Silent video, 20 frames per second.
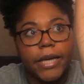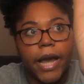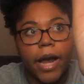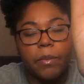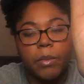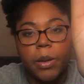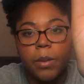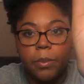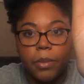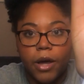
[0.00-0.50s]

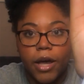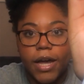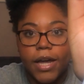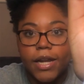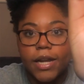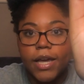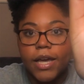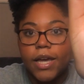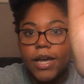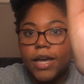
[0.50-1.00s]
camera,
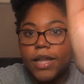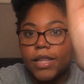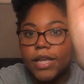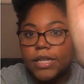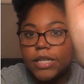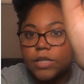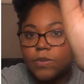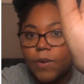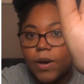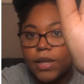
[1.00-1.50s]
but
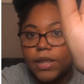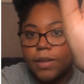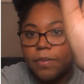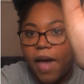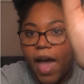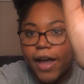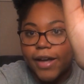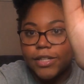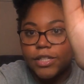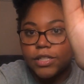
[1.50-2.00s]
this is what the
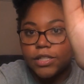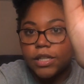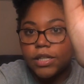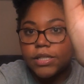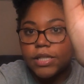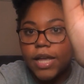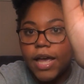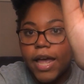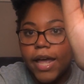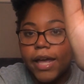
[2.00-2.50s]
packaging
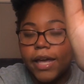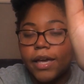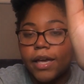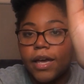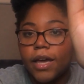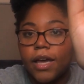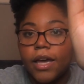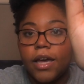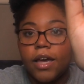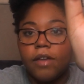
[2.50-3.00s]
looks like.
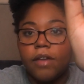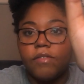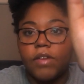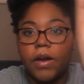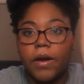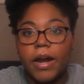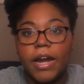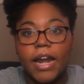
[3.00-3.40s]
Very